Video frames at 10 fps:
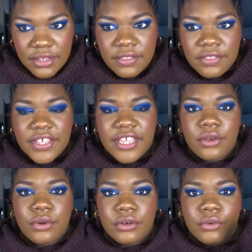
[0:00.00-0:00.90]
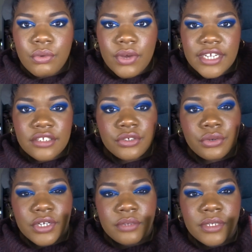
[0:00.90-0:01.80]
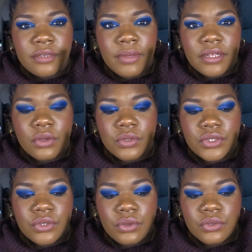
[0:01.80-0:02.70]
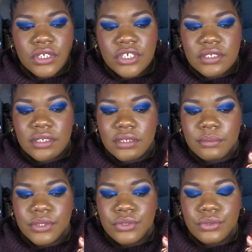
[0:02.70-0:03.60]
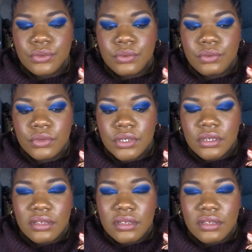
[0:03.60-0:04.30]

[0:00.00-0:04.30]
they are quite creamy but also just a little bit too